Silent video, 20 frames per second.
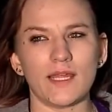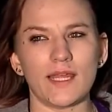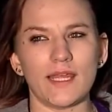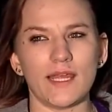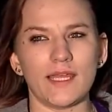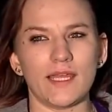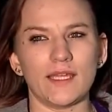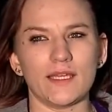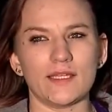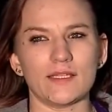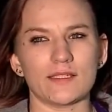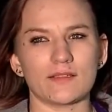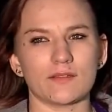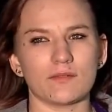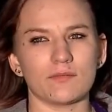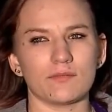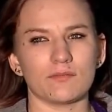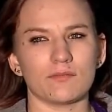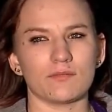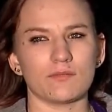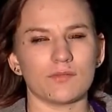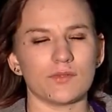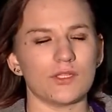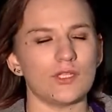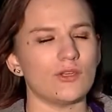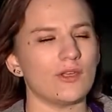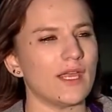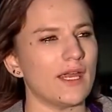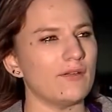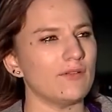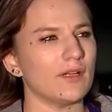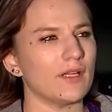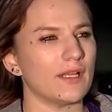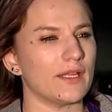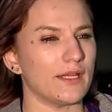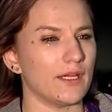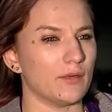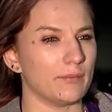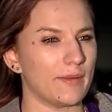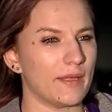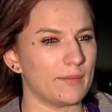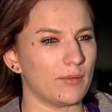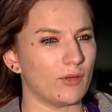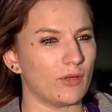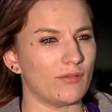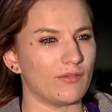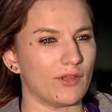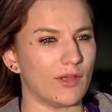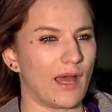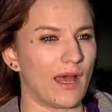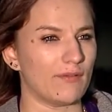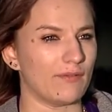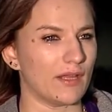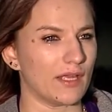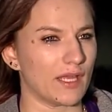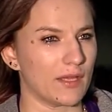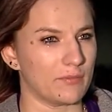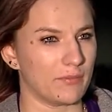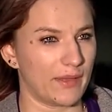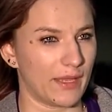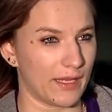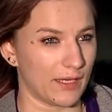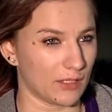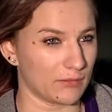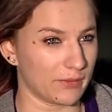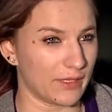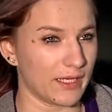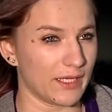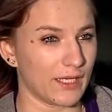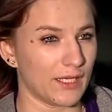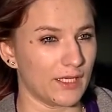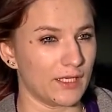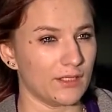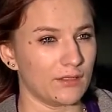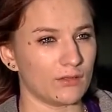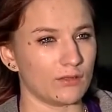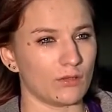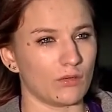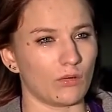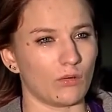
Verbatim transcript: And you can't really hear people if you have like an earbud in,